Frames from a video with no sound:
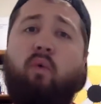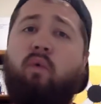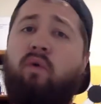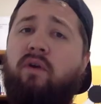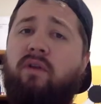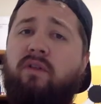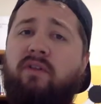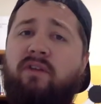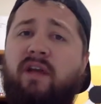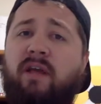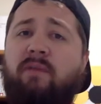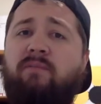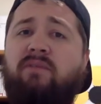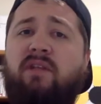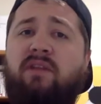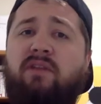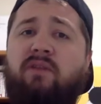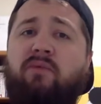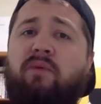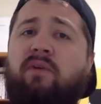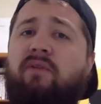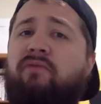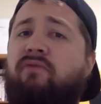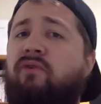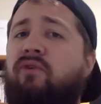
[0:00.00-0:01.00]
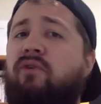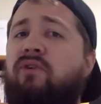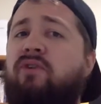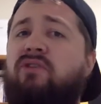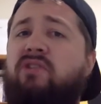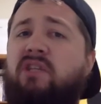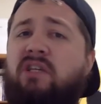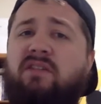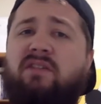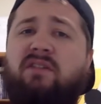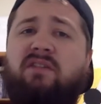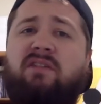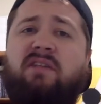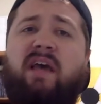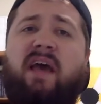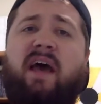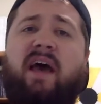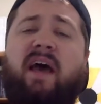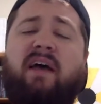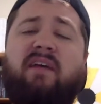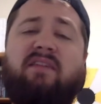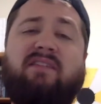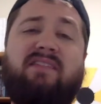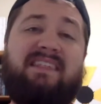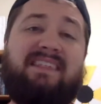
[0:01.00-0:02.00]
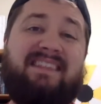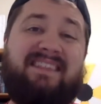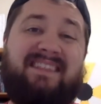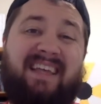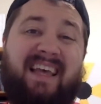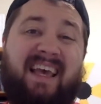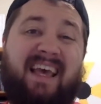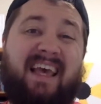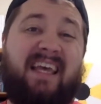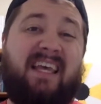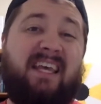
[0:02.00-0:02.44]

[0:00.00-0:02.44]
One of the names that they refer to Jesus as is